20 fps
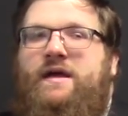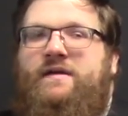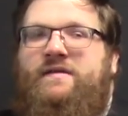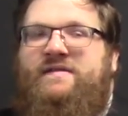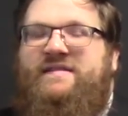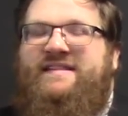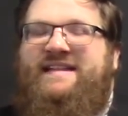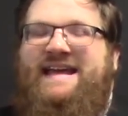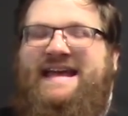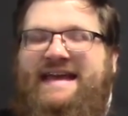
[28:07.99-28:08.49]

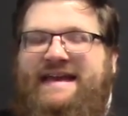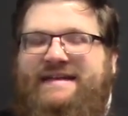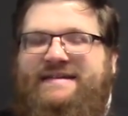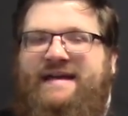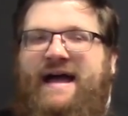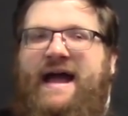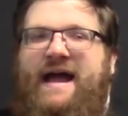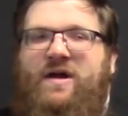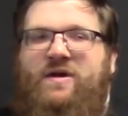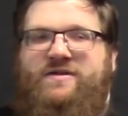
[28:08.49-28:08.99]
slay an
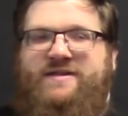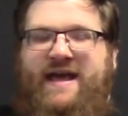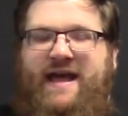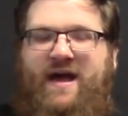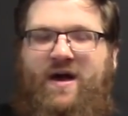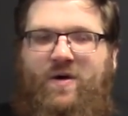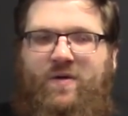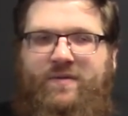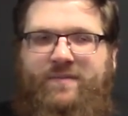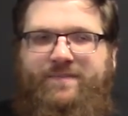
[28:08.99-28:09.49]
entire
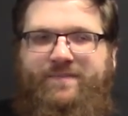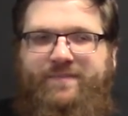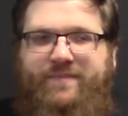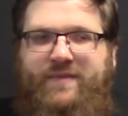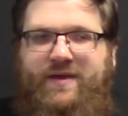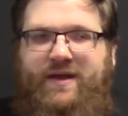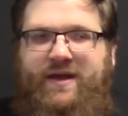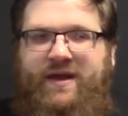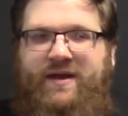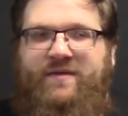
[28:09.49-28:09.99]
town
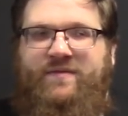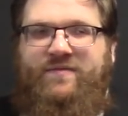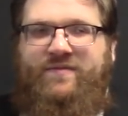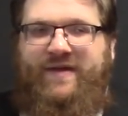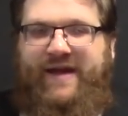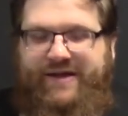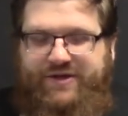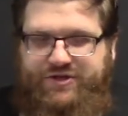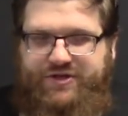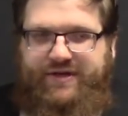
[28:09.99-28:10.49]
in
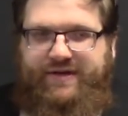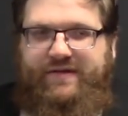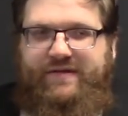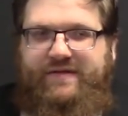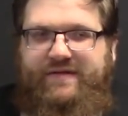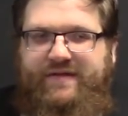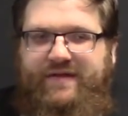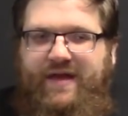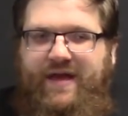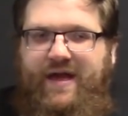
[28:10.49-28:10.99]

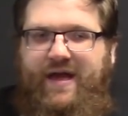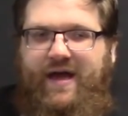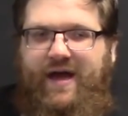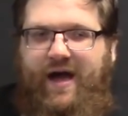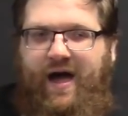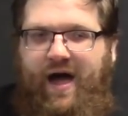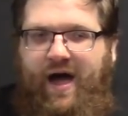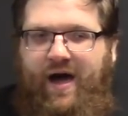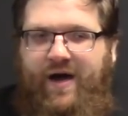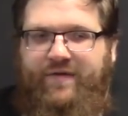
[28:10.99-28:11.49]
vengeance
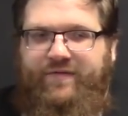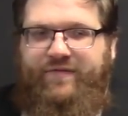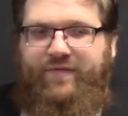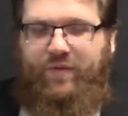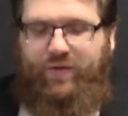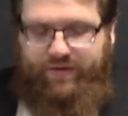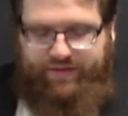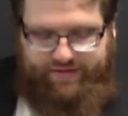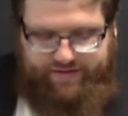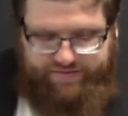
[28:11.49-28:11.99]

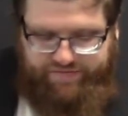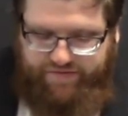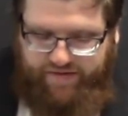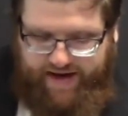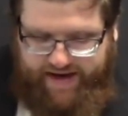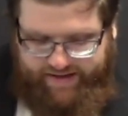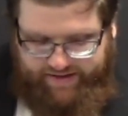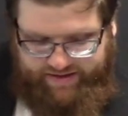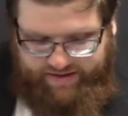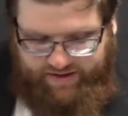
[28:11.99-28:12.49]
for the
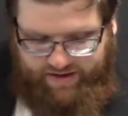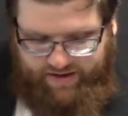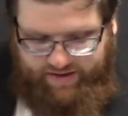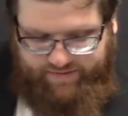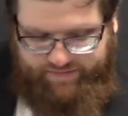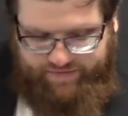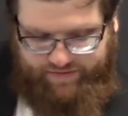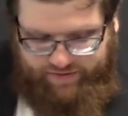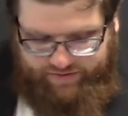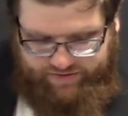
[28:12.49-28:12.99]
defiling
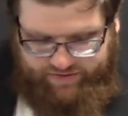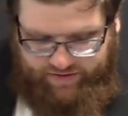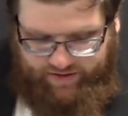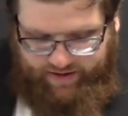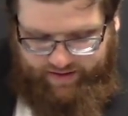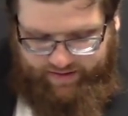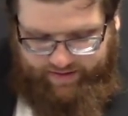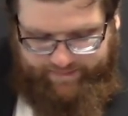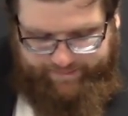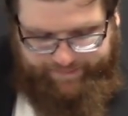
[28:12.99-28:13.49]
of their
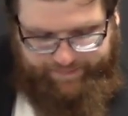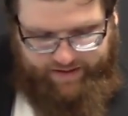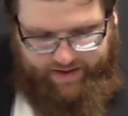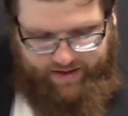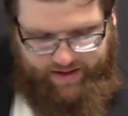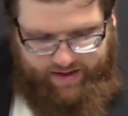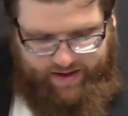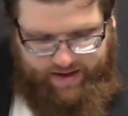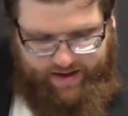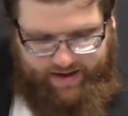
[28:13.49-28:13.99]
daughter.
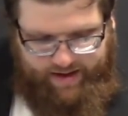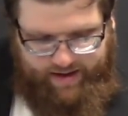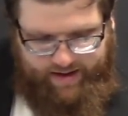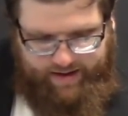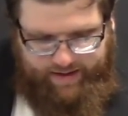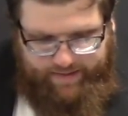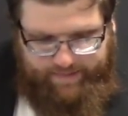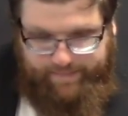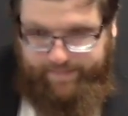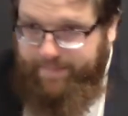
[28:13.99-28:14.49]

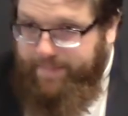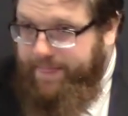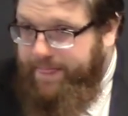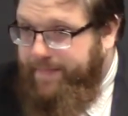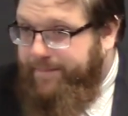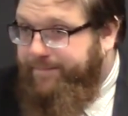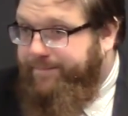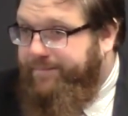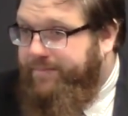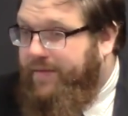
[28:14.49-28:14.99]

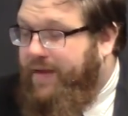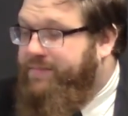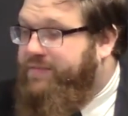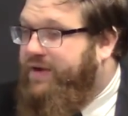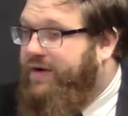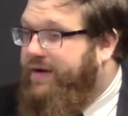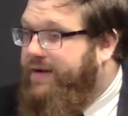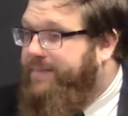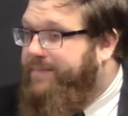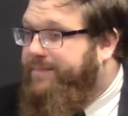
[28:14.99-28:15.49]
I'm
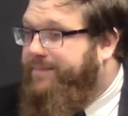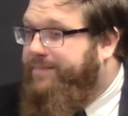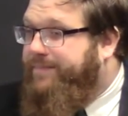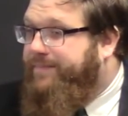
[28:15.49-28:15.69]
sorry?